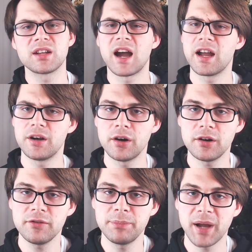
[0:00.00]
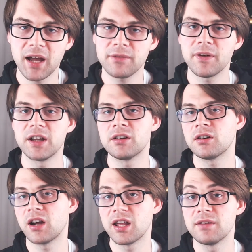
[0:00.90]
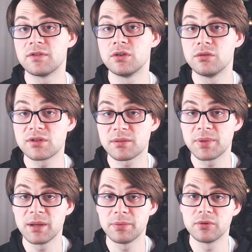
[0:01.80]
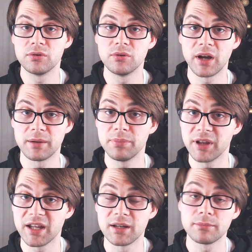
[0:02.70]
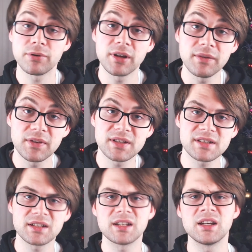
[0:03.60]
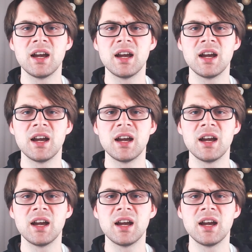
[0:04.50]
I had heard of Pathfinder, I even knew some people who had played it previously.